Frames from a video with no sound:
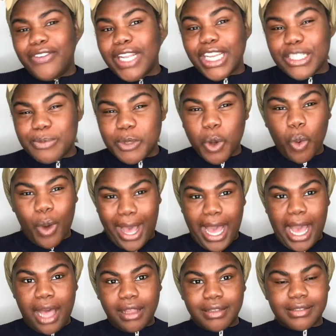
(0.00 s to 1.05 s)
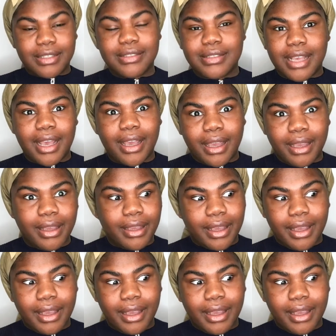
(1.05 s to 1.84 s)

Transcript: feel like it's been a while since I